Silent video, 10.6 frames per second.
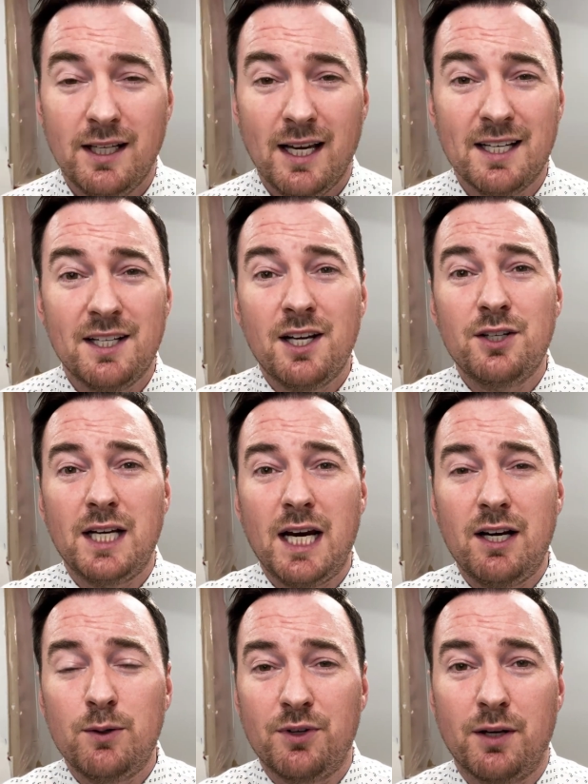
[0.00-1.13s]
and another
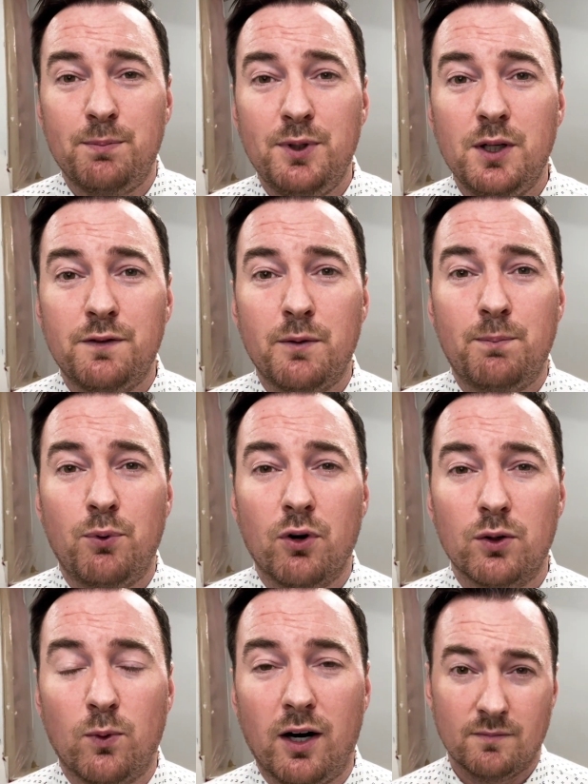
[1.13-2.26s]
area with a beautiful
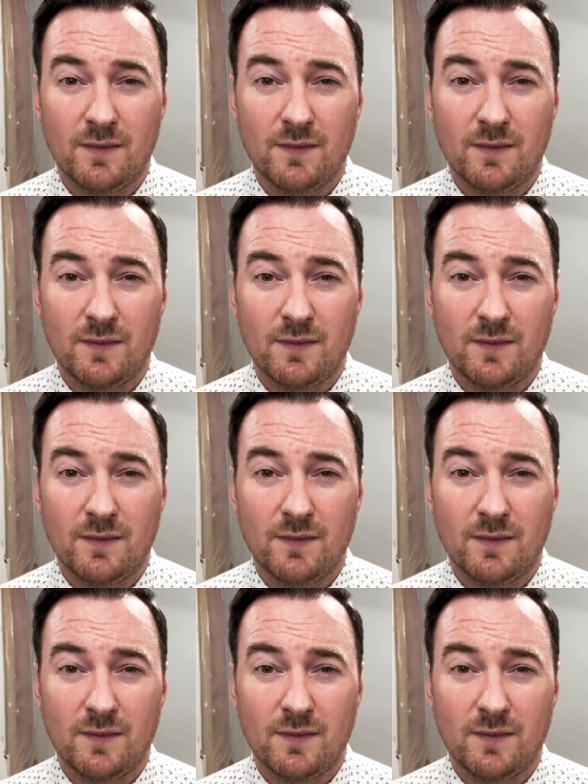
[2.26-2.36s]
boardwalk.